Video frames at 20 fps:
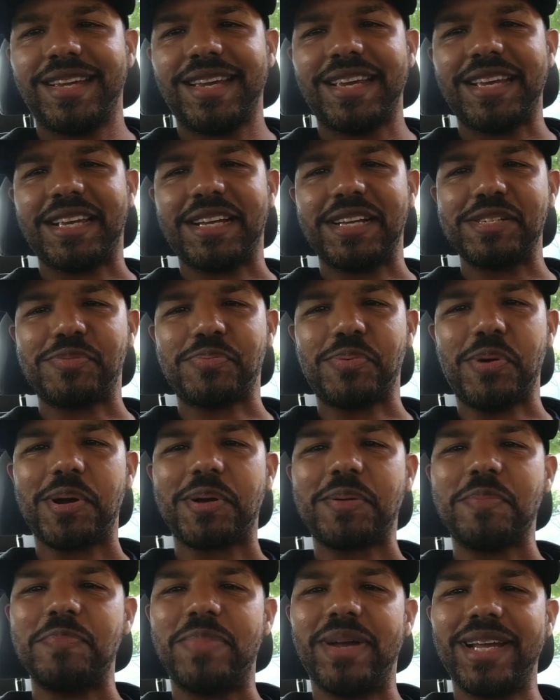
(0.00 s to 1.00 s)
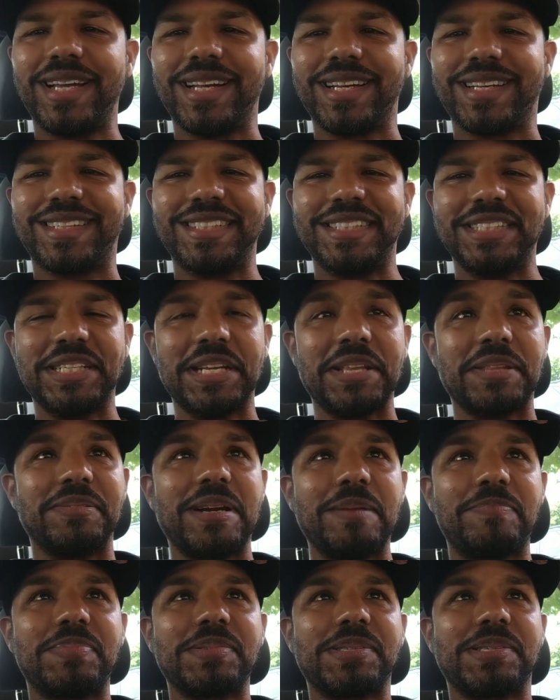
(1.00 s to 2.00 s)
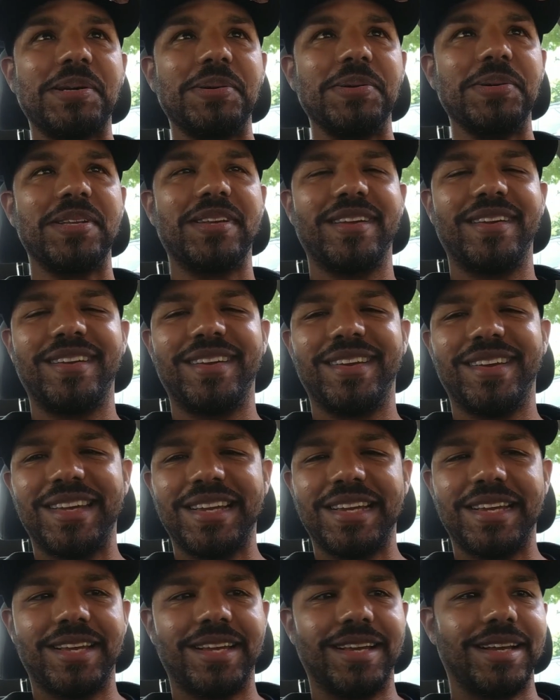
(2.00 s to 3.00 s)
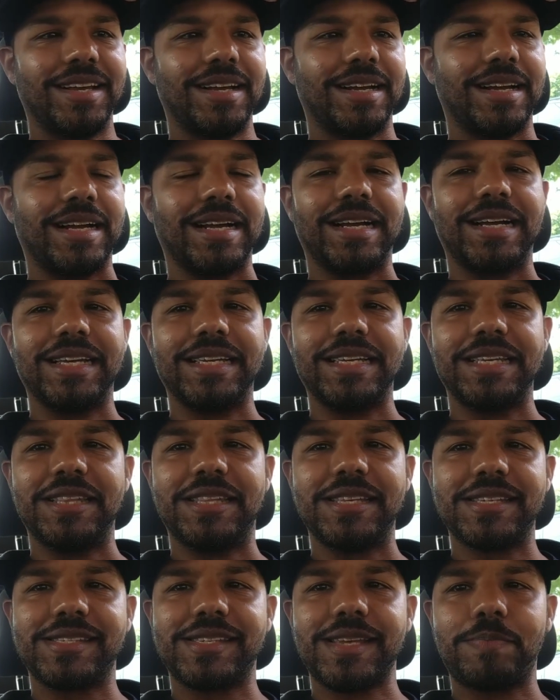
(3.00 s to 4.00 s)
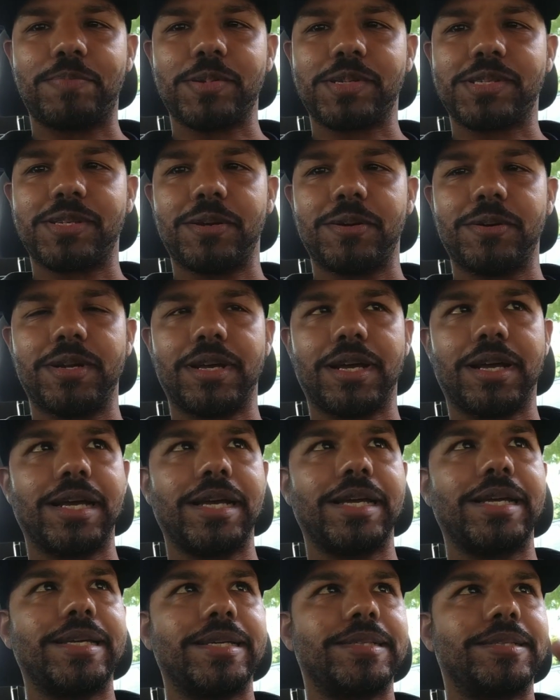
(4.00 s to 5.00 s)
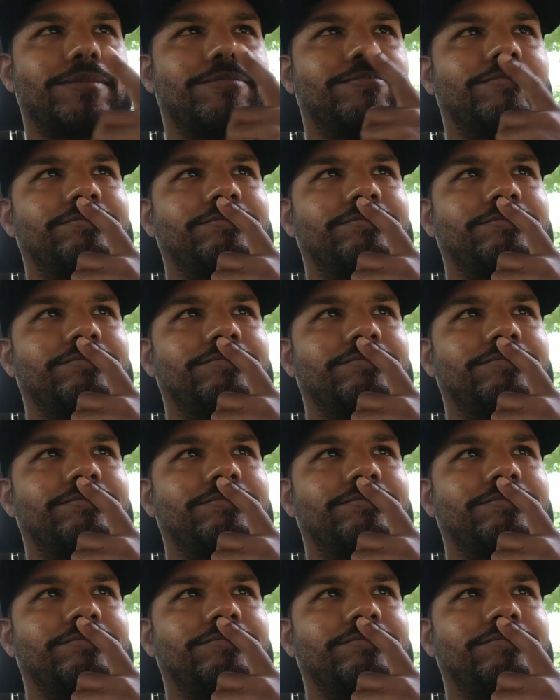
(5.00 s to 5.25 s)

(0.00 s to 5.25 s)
Hey guys, welcome back. Another episode. In this episode, I am